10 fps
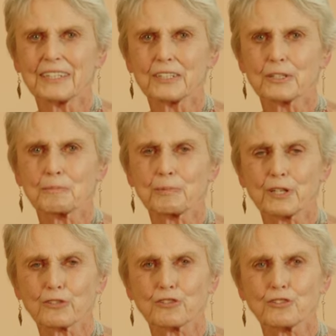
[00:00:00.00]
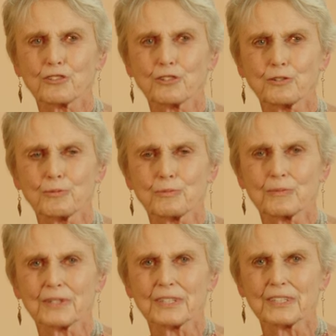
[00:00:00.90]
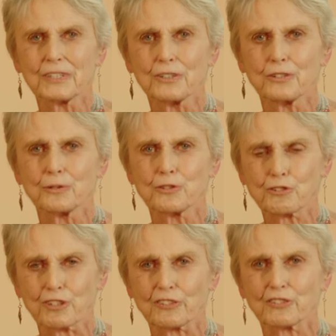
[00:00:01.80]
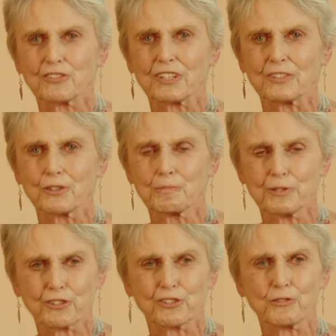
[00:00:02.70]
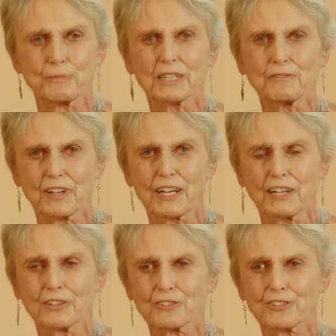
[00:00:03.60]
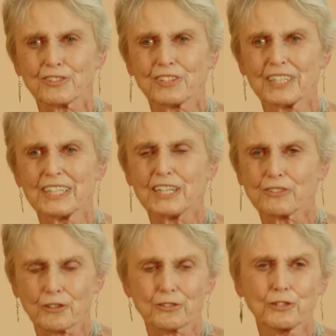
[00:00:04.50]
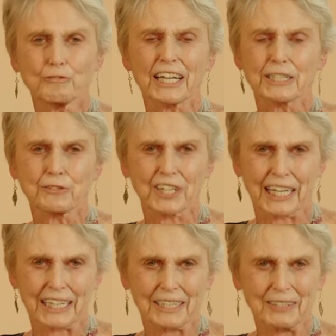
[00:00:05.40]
The person to whom you entrust your precious Ming vase is not an orangutan.